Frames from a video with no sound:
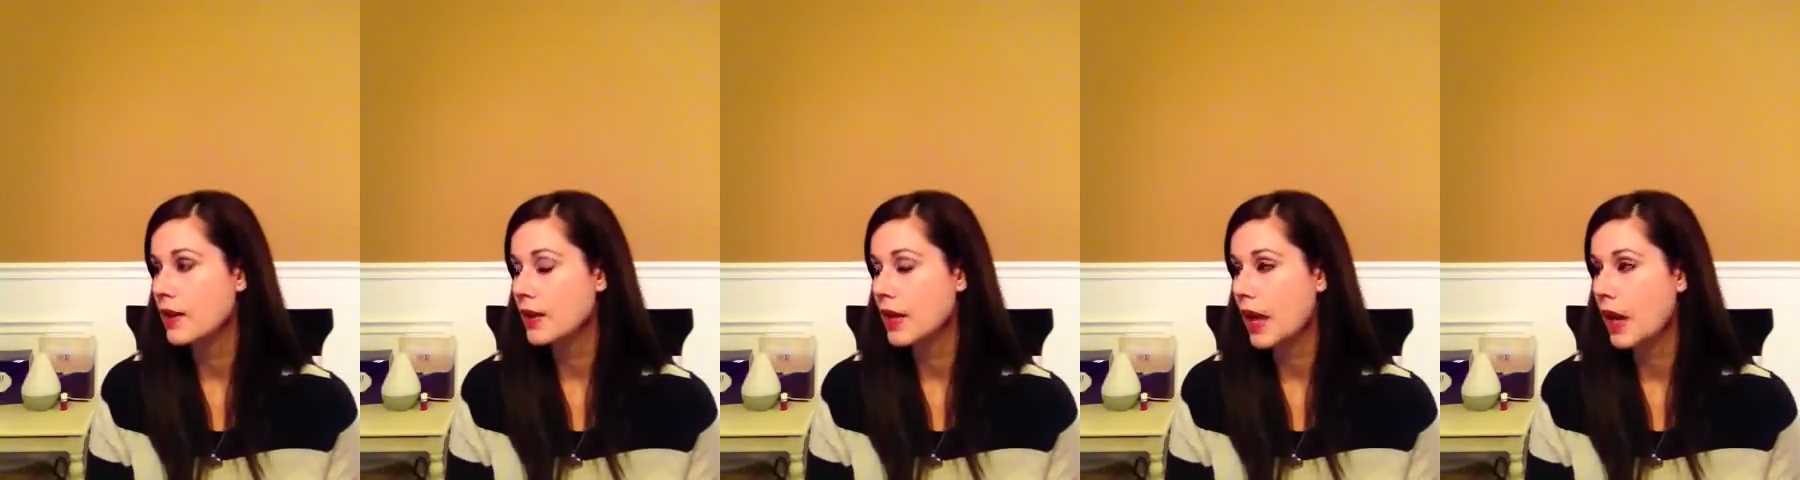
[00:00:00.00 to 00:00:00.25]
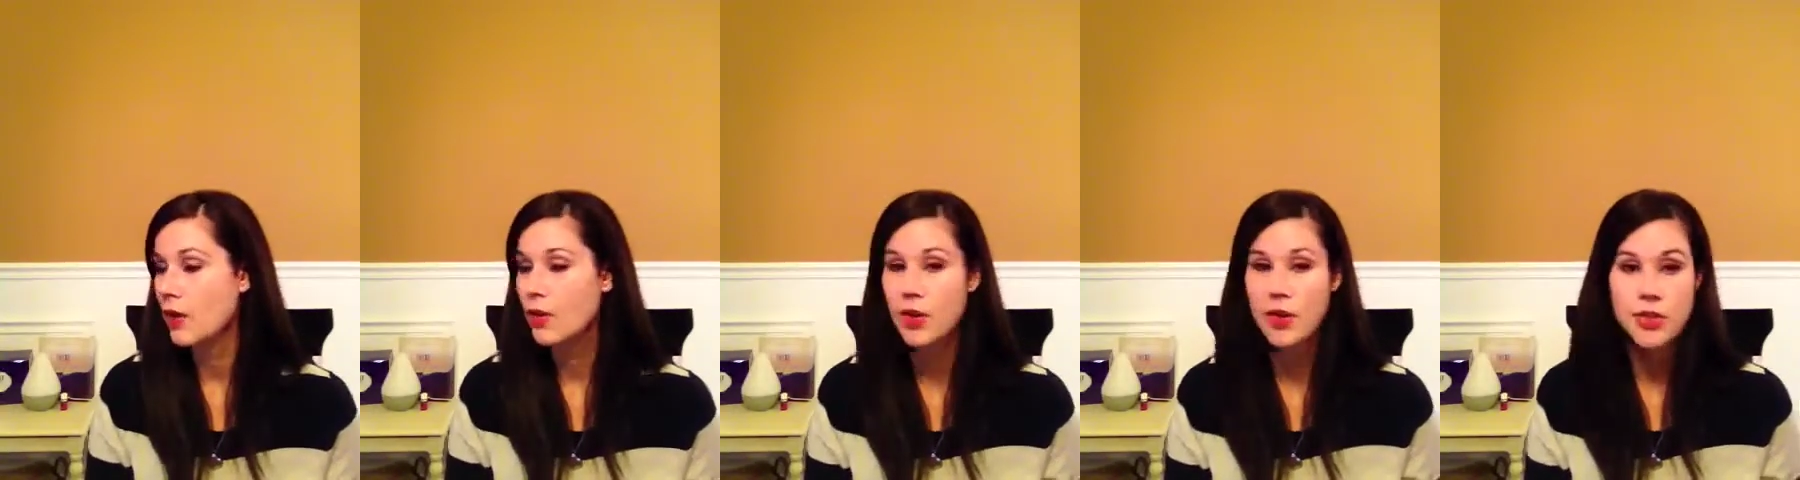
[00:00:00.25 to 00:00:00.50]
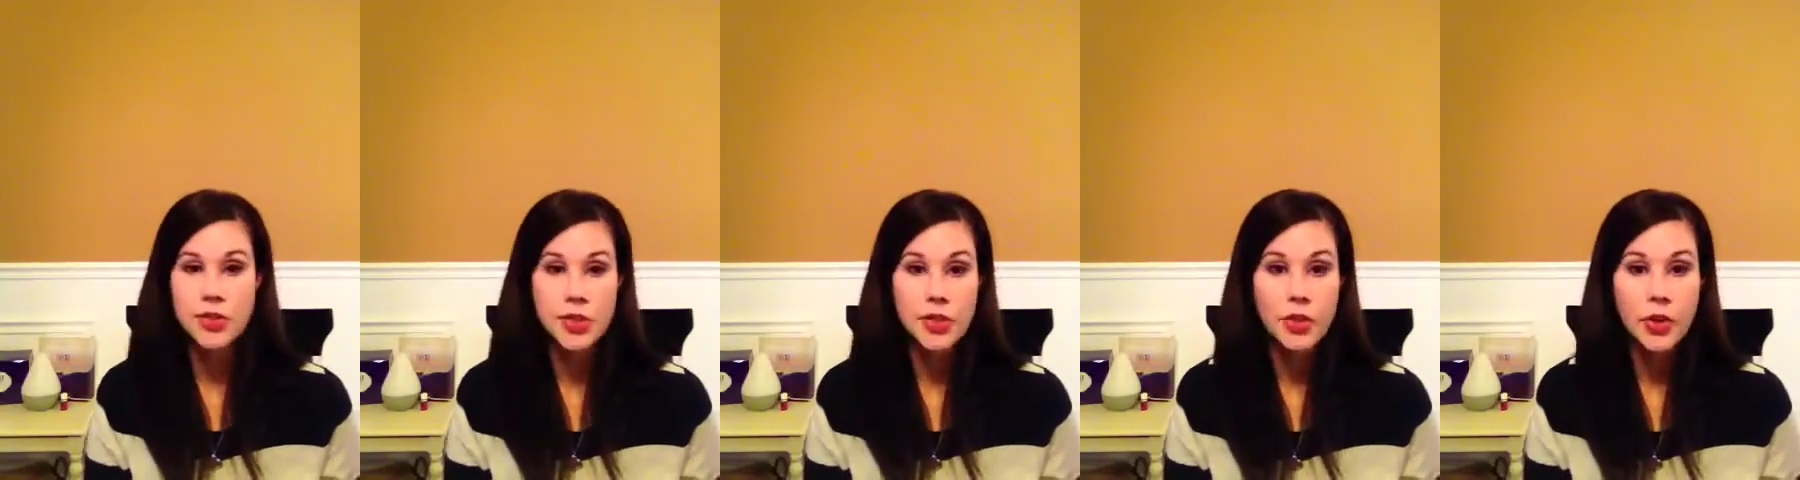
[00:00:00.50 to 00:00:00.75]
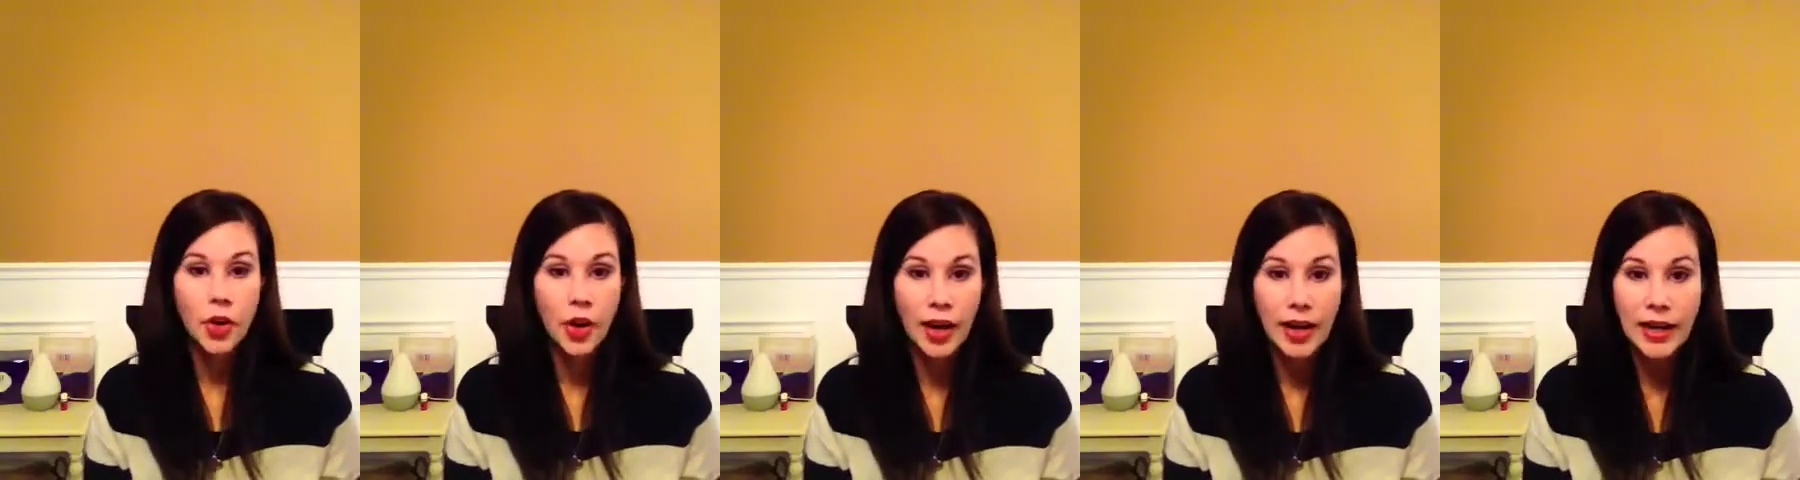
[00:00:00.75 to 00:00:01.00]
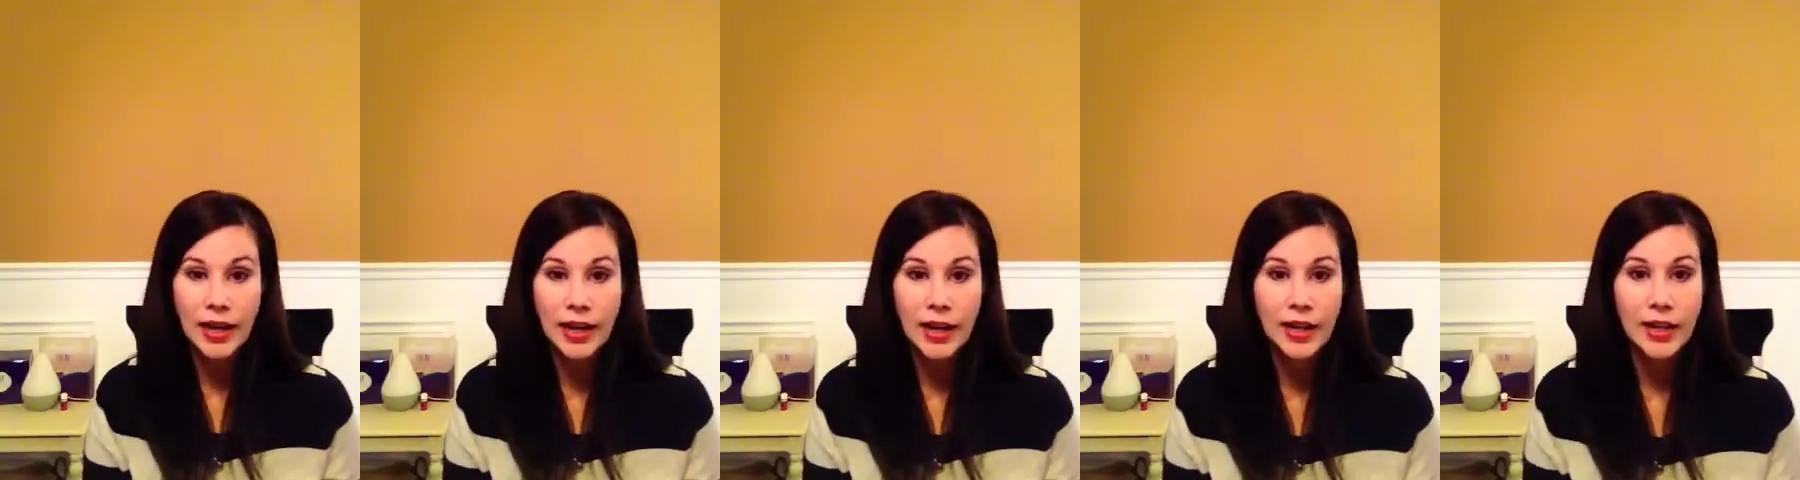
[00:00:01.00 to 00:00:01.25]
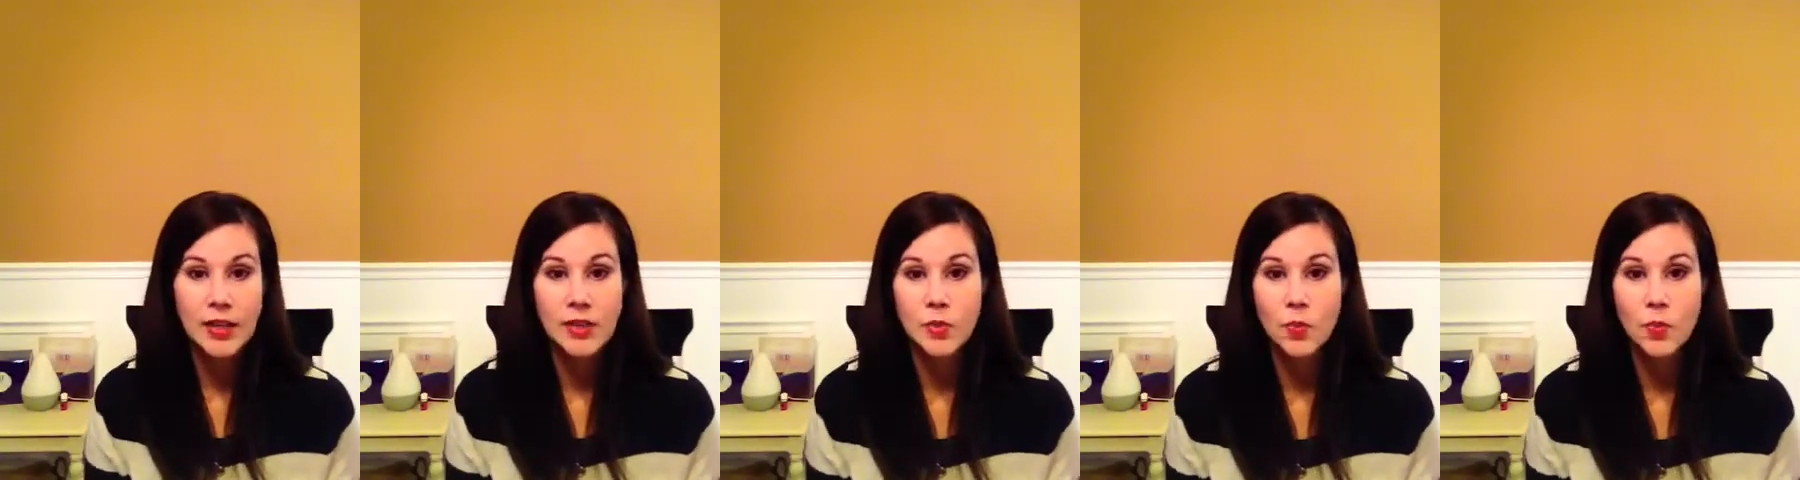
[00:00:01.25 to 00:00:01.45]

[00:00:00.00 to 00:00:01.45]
counters are granite and it